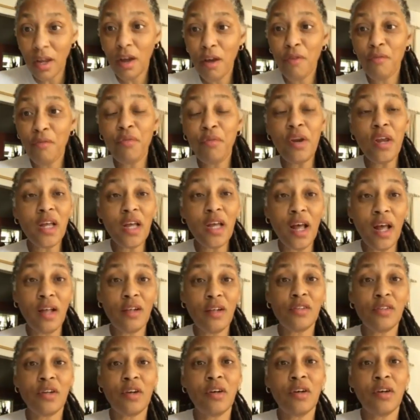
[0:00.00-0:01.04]
Free
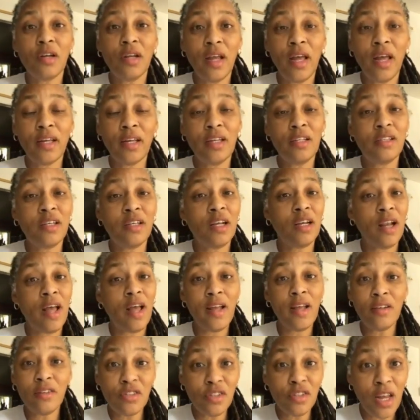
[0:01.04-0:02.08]
concert, like I said,
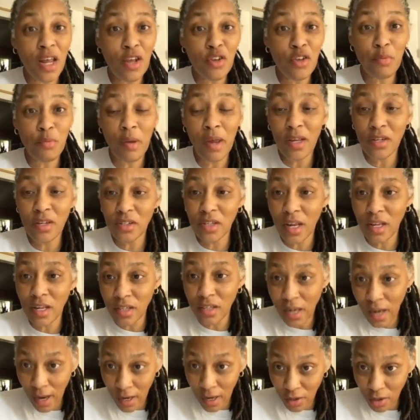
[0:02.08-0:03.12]
Latin jazz band
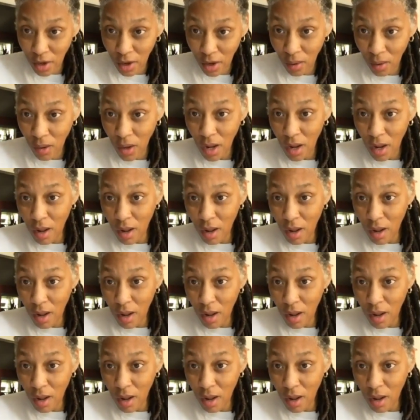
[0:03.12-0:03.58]
Jazziando,